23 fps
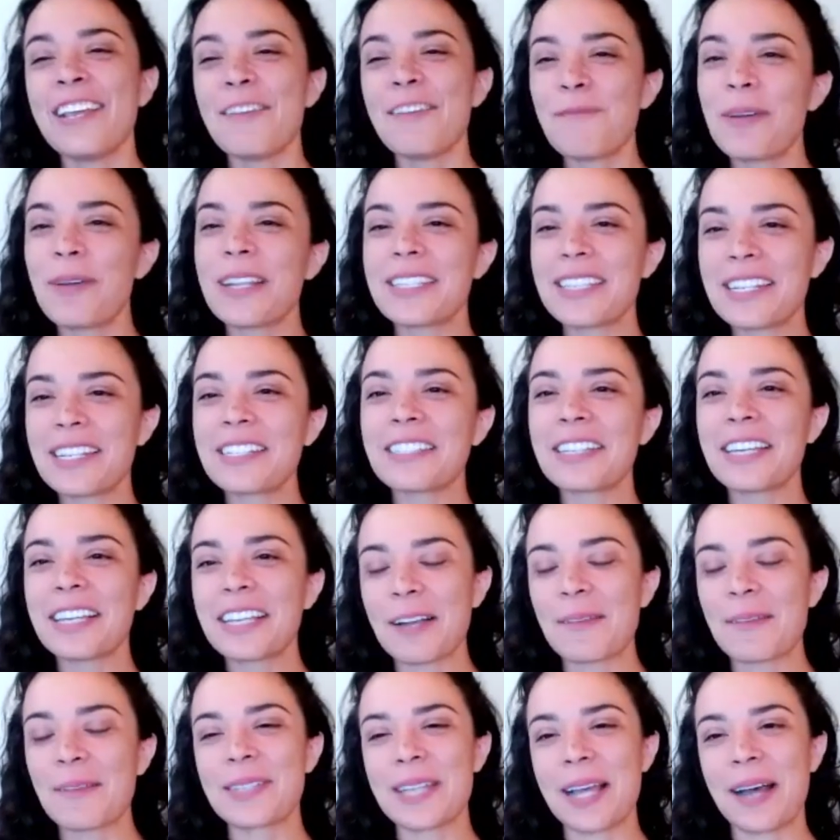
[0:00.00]
But essentially, it
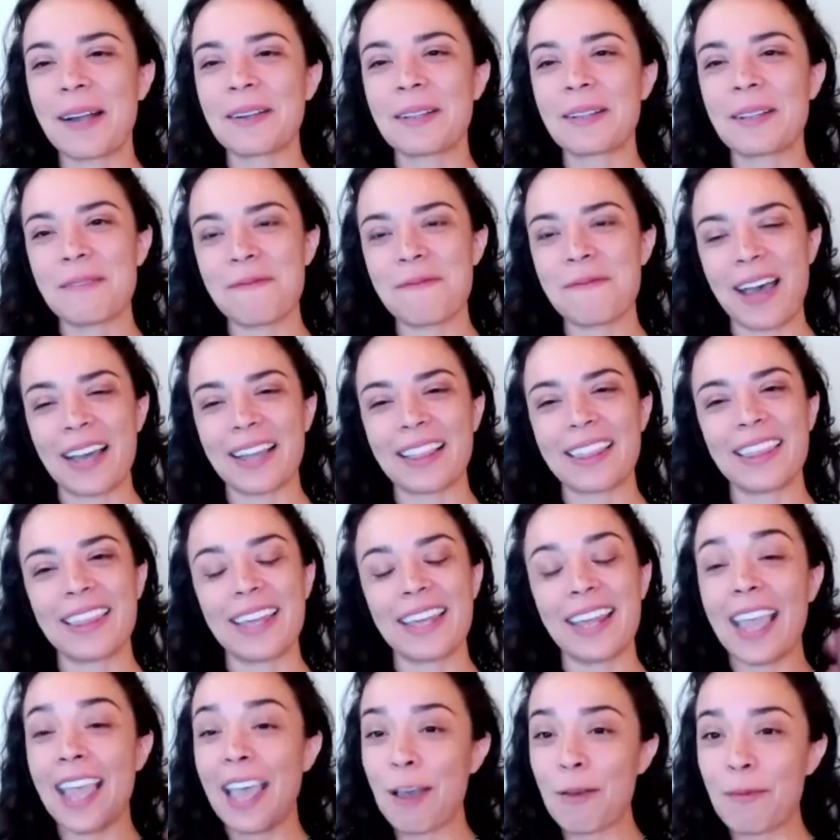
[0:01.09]
comes down to the fact
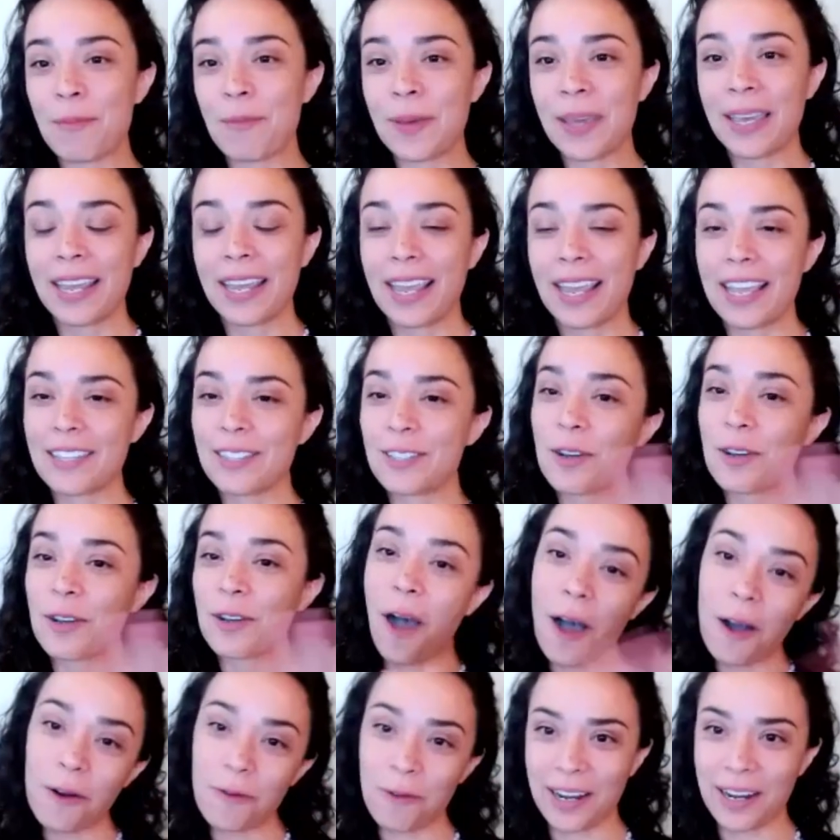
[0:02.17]
that hemp is
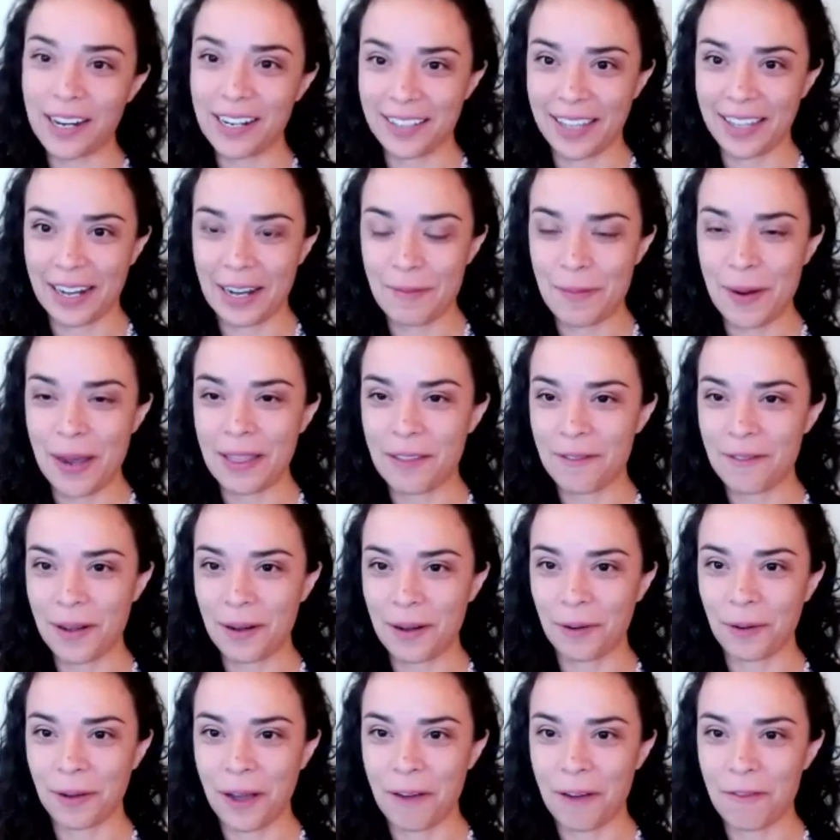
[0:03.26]
not regulated by the
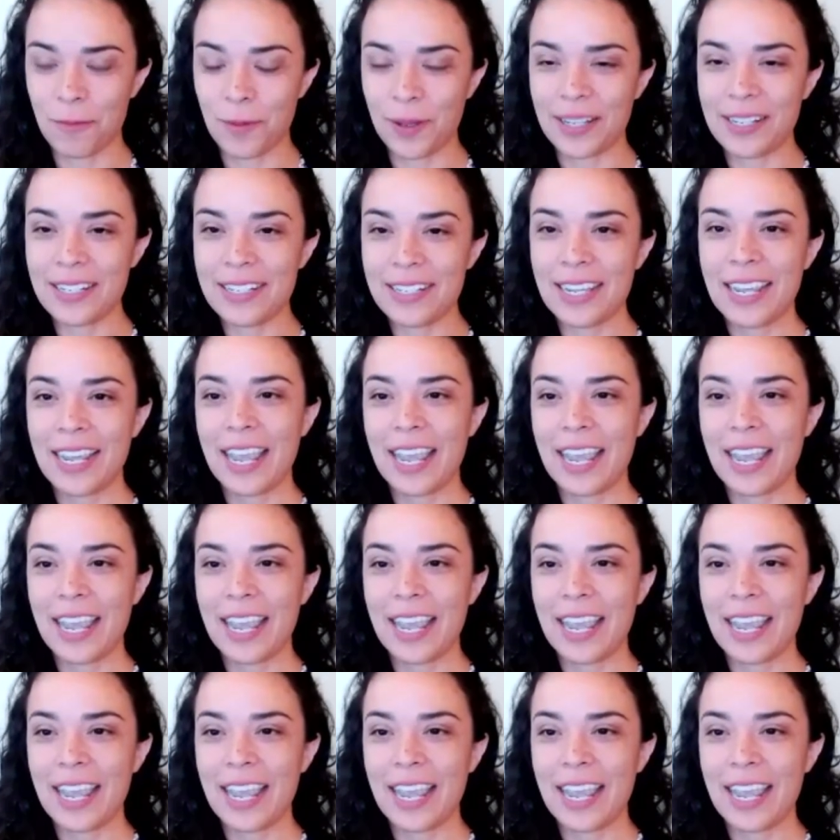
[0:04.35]
federal government